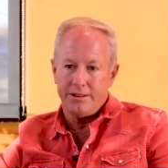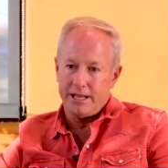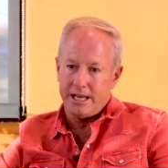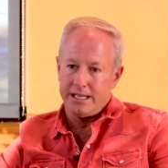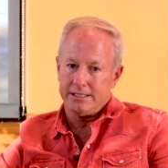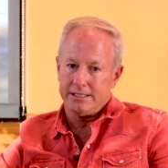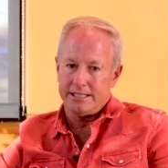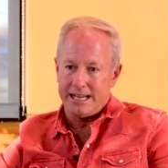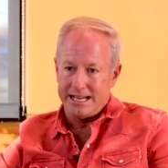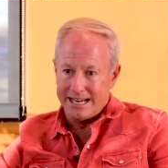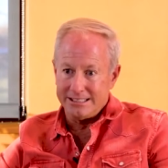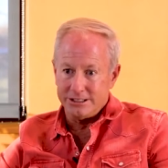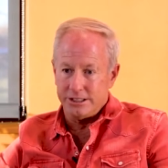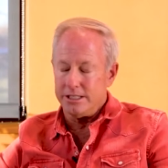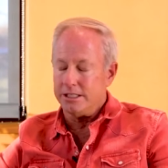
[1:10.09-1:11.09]
that
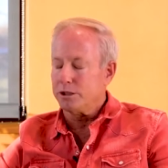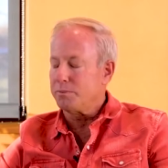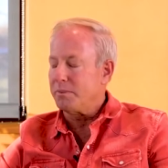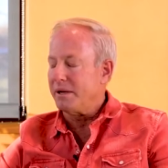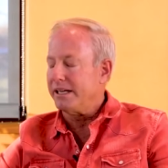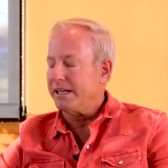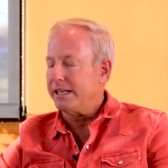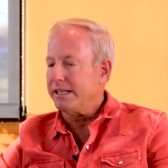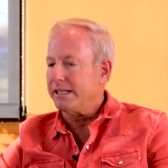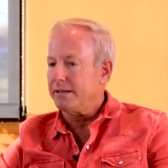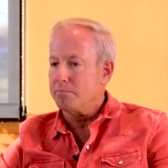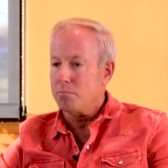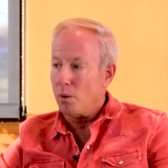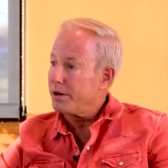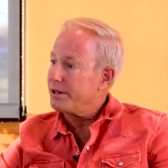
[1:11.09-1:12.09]
actually they're spending
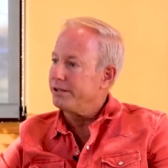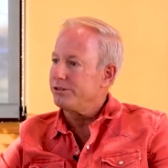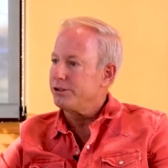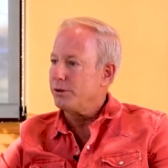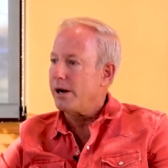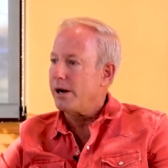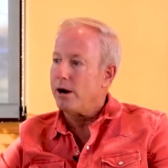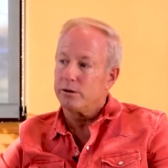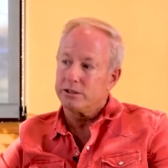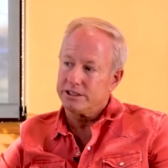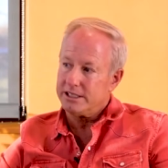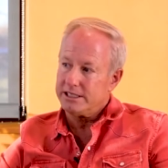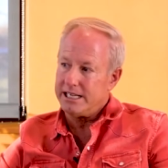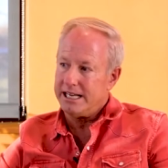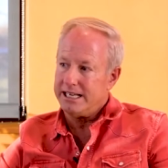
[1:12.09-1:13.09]
more than 2
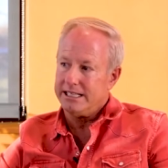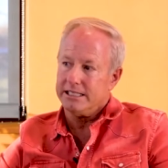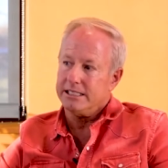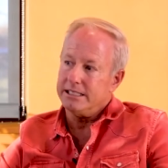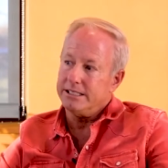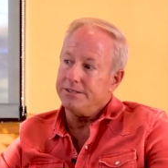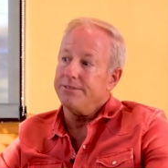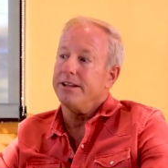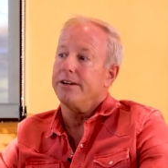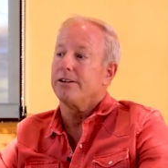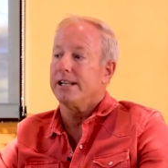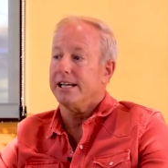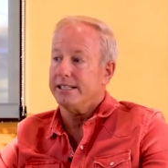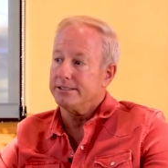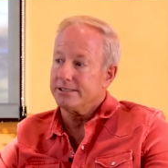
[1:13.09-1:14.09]
hours a day in their
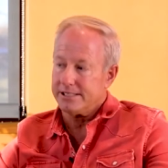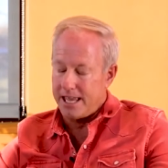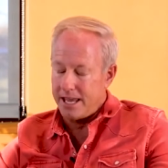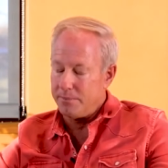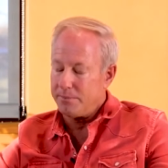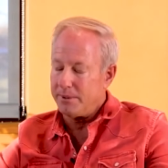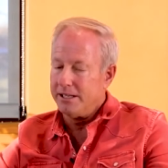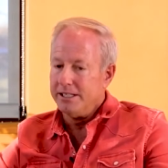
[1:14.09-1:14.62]
landscape.